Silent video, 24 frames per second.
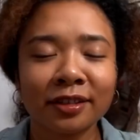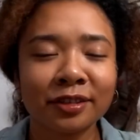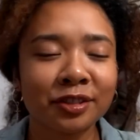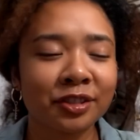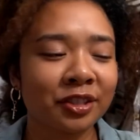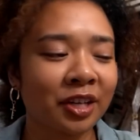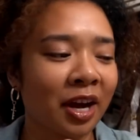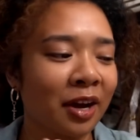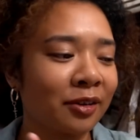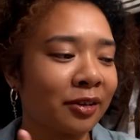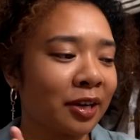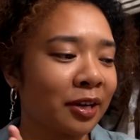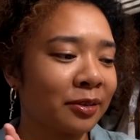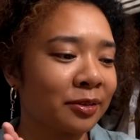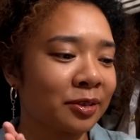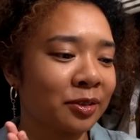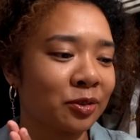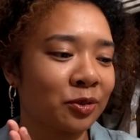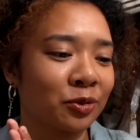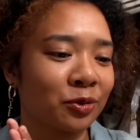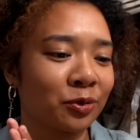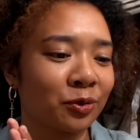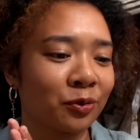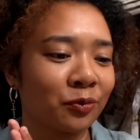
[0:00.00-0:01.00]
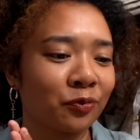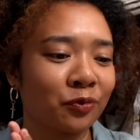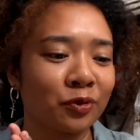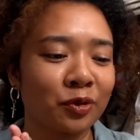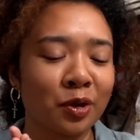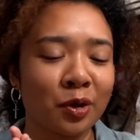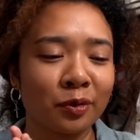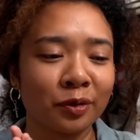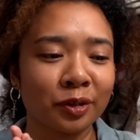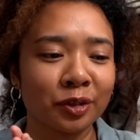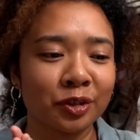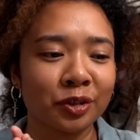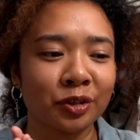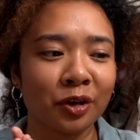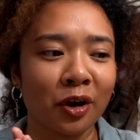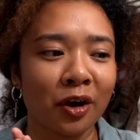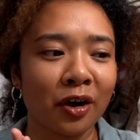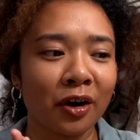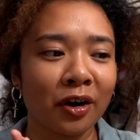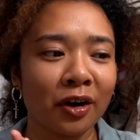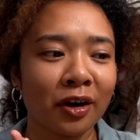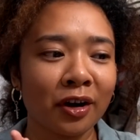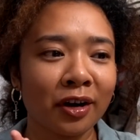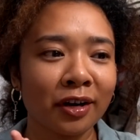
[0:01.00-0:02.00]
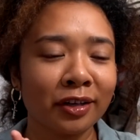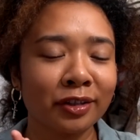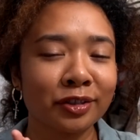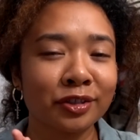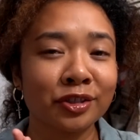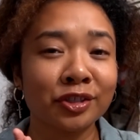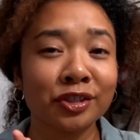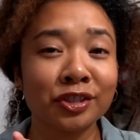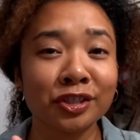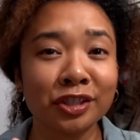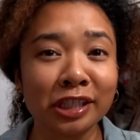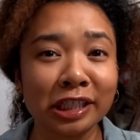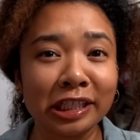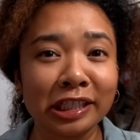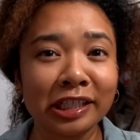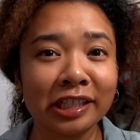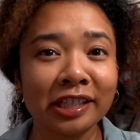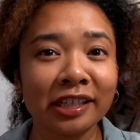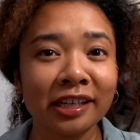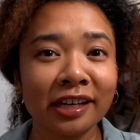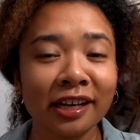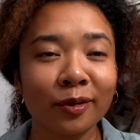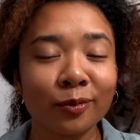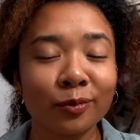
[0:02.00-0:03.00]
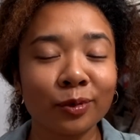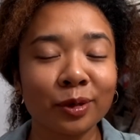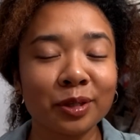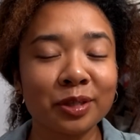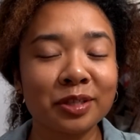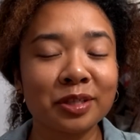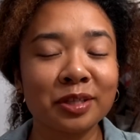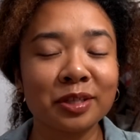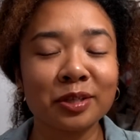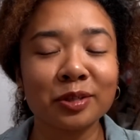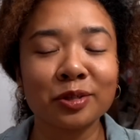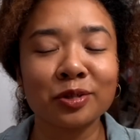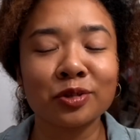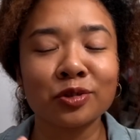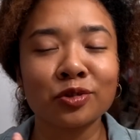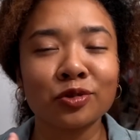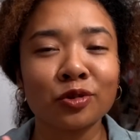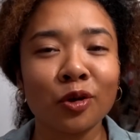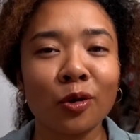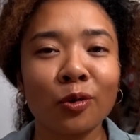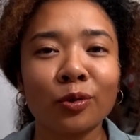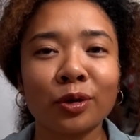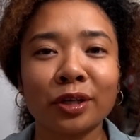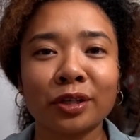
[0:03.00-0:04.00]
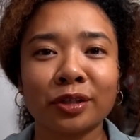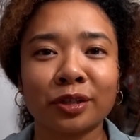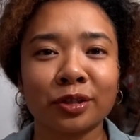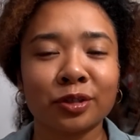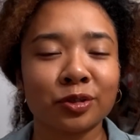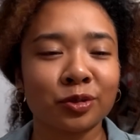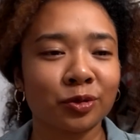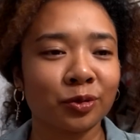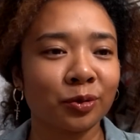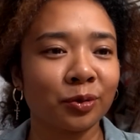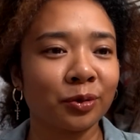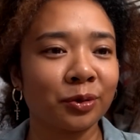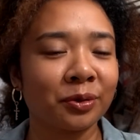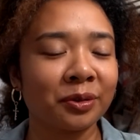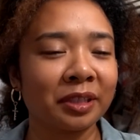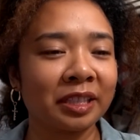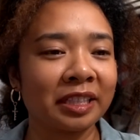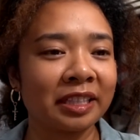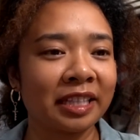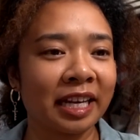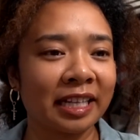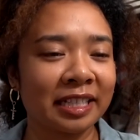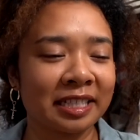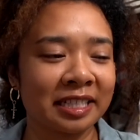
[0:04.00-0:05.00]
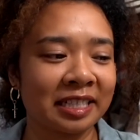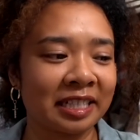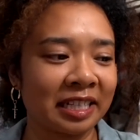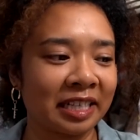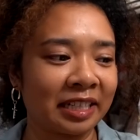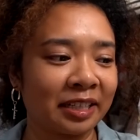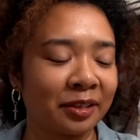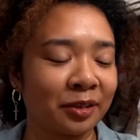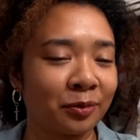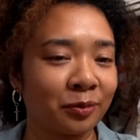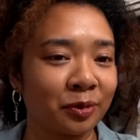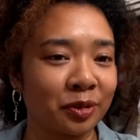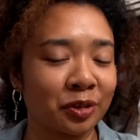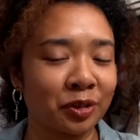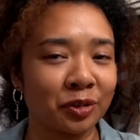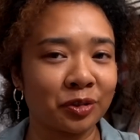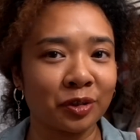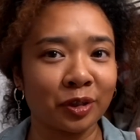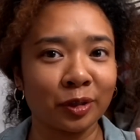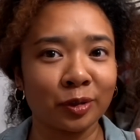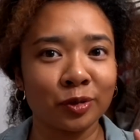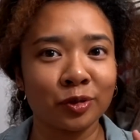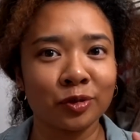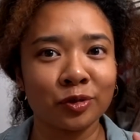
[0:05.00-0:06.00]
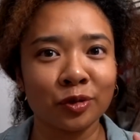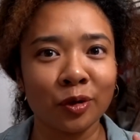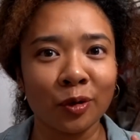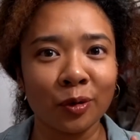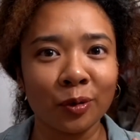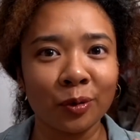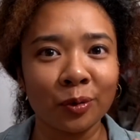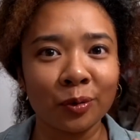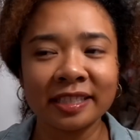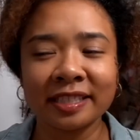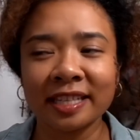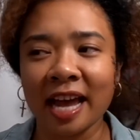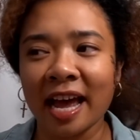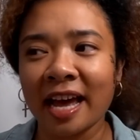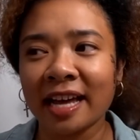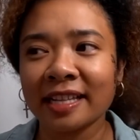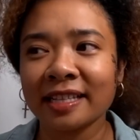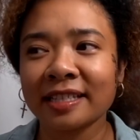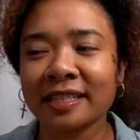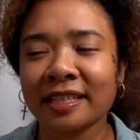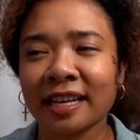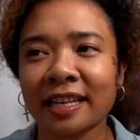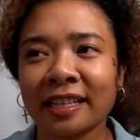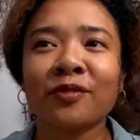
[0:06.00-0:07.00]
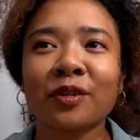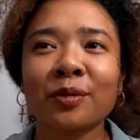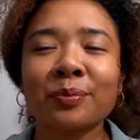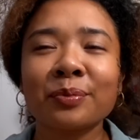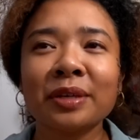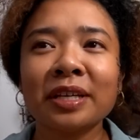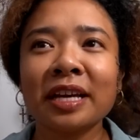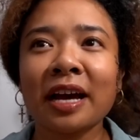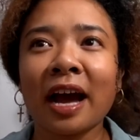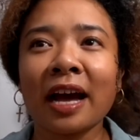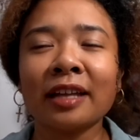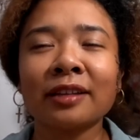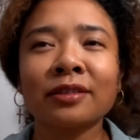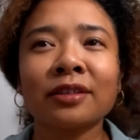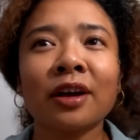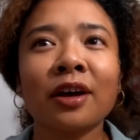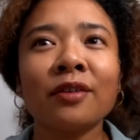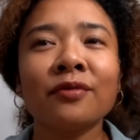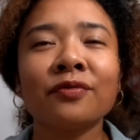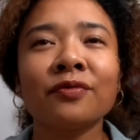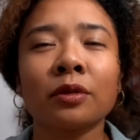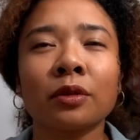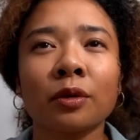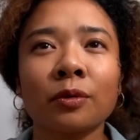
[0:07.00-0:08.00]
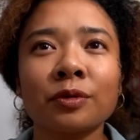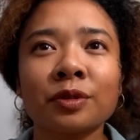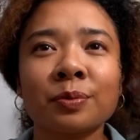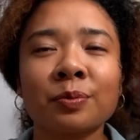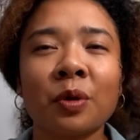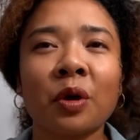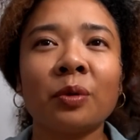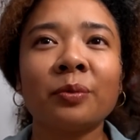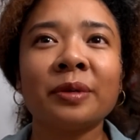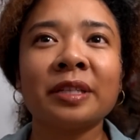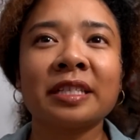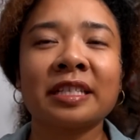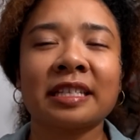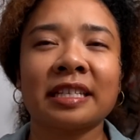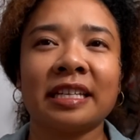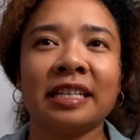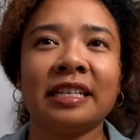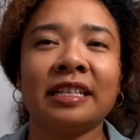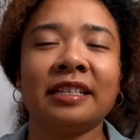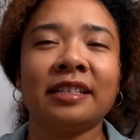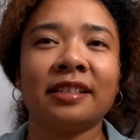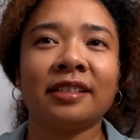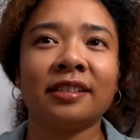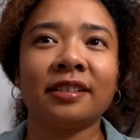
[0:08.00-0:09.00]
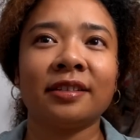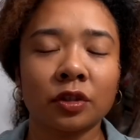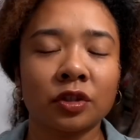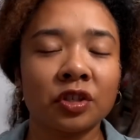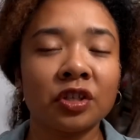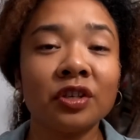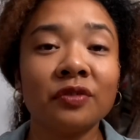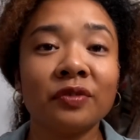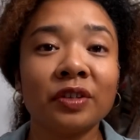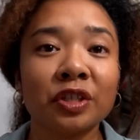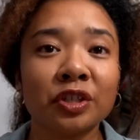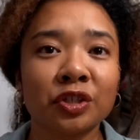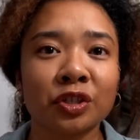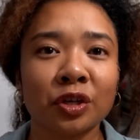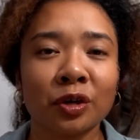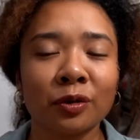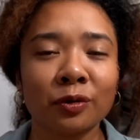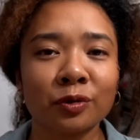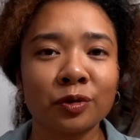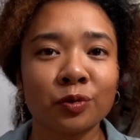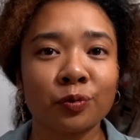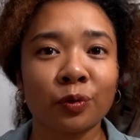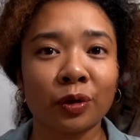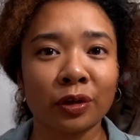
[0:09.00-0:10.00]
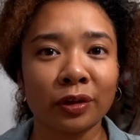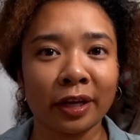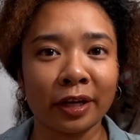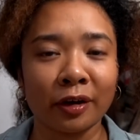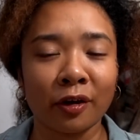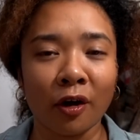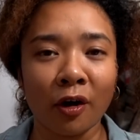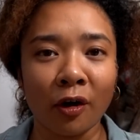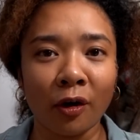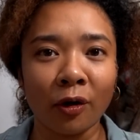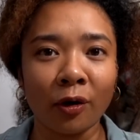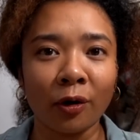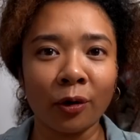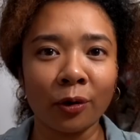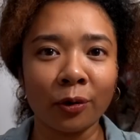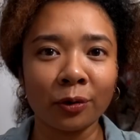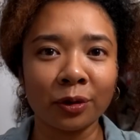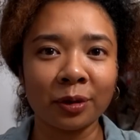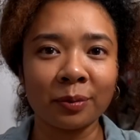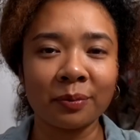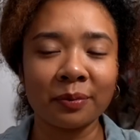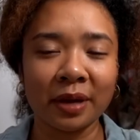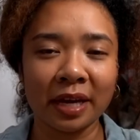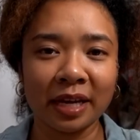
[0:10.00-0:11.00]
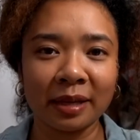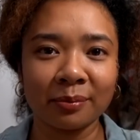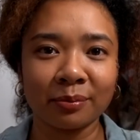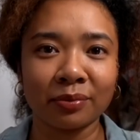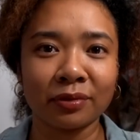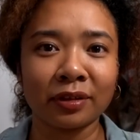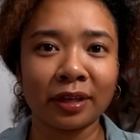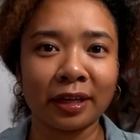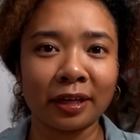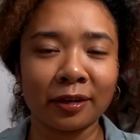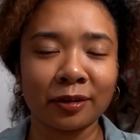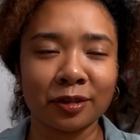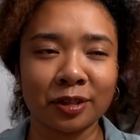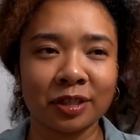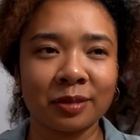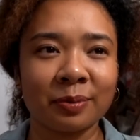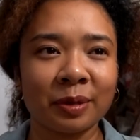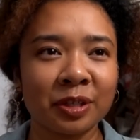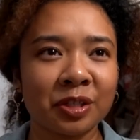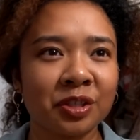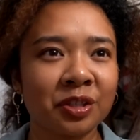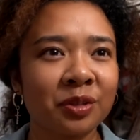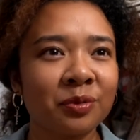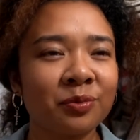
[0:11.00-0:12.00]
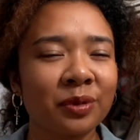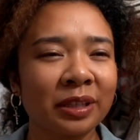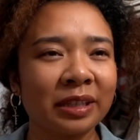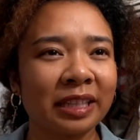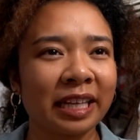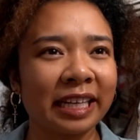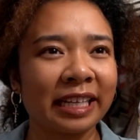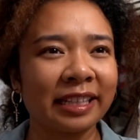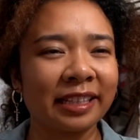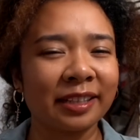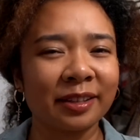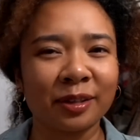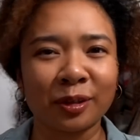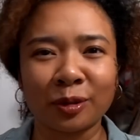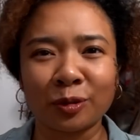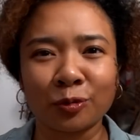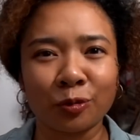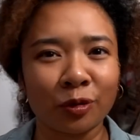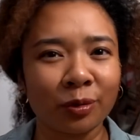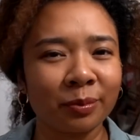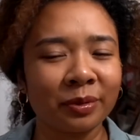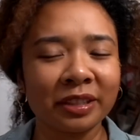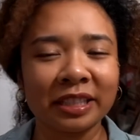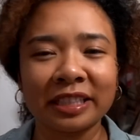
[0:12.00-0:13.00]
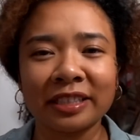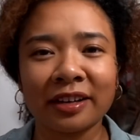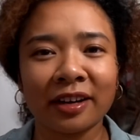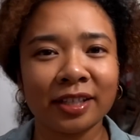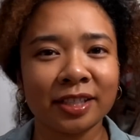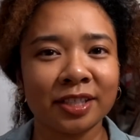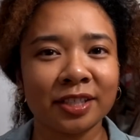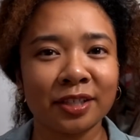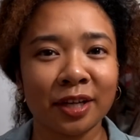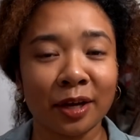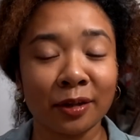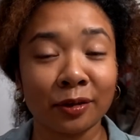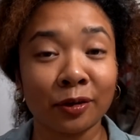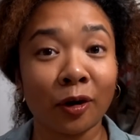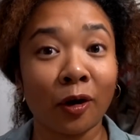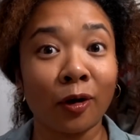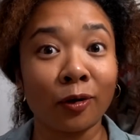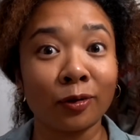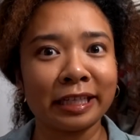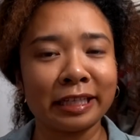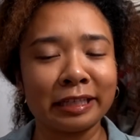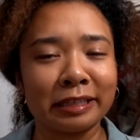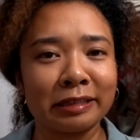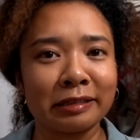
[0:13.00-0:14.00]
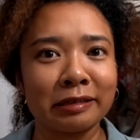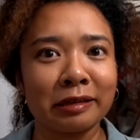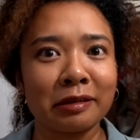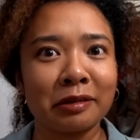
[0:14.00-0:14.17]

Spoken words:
shout out to Fiona Shaw. She was so in control in that scene and it was just, like, so tense. And for me, I love those moments in TV shows where, like, all the main players, especially when, like, they're normally not together, are in